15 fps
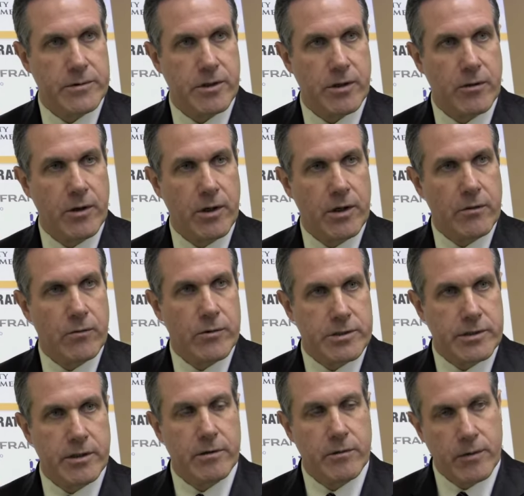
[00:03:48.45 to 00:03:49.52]
So we're
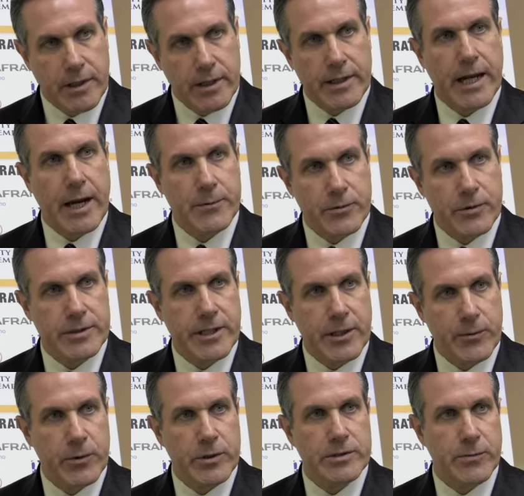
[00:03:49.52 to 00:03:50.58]
still capturing
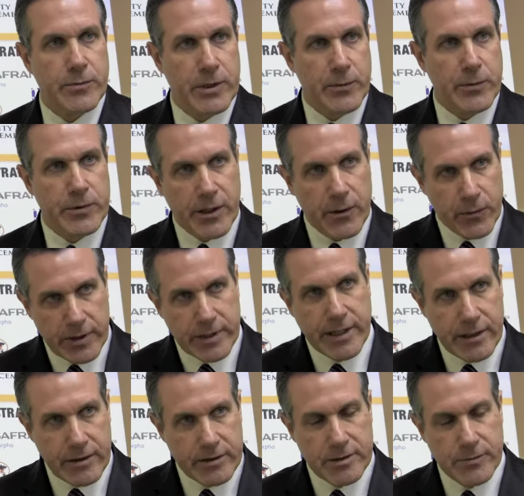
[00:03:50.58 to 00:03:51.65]
10 prints of people that we
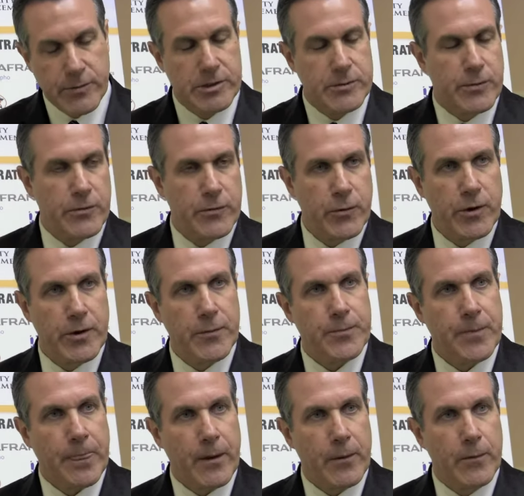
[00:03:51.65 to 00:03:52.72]
encountered some years before,
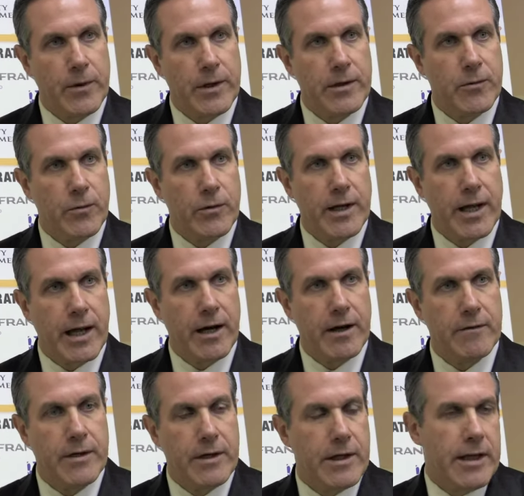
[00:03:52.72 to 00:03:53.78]
but we
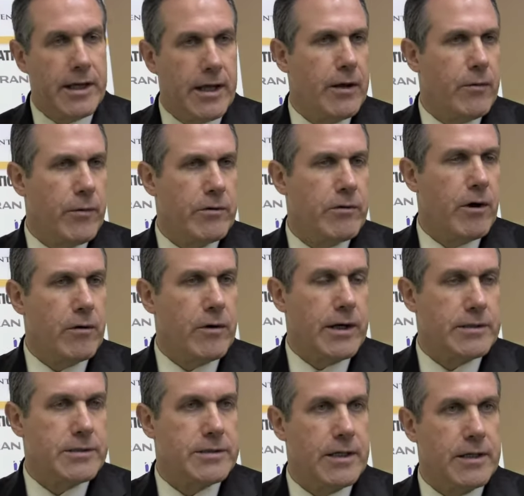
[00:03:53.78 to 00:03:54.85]
have, and we grow, like
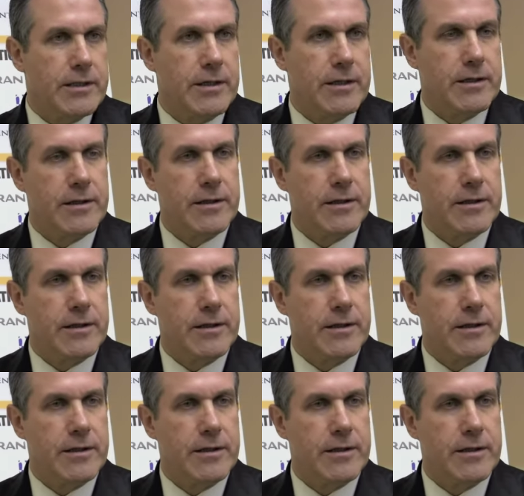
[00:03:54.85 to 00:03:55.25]
I said